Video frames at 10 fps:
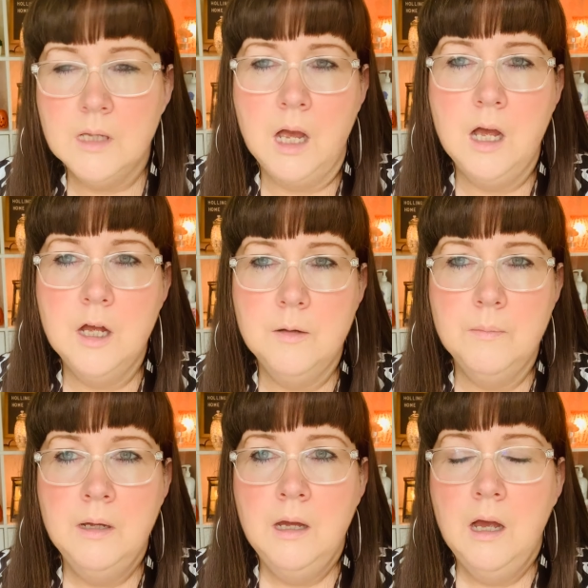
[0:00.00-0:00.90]
A
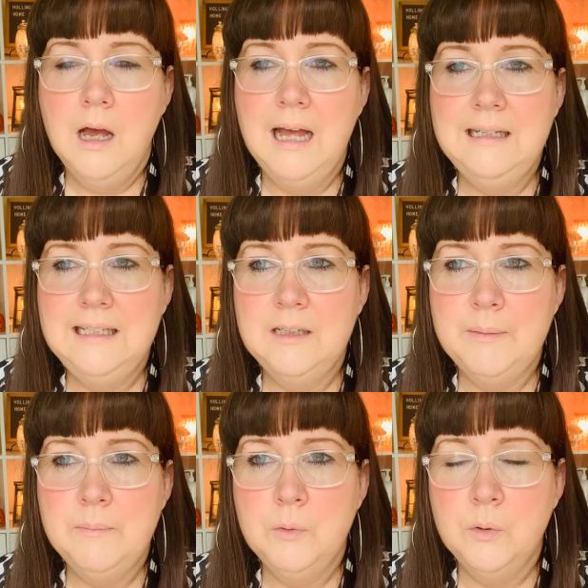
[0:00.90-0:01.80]
little
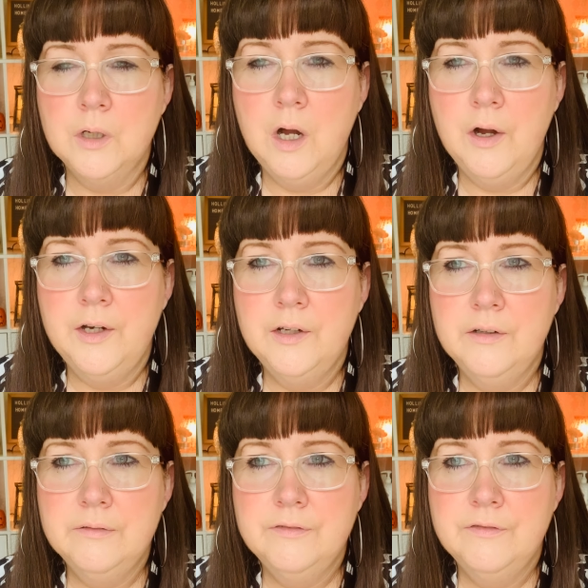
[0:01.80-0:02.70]
bit more kind
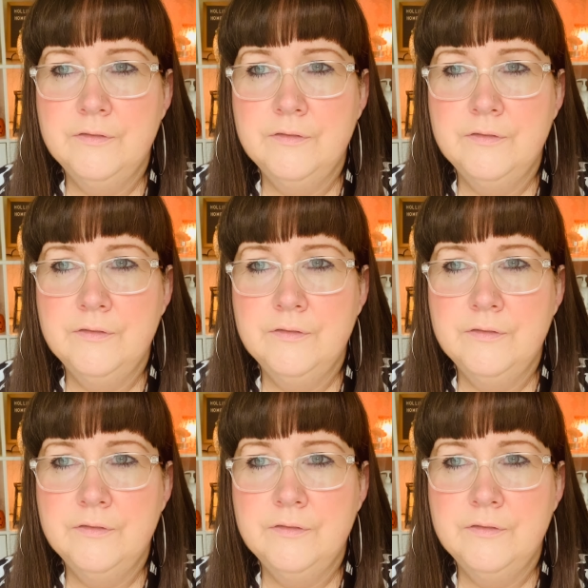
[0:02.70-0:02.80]
of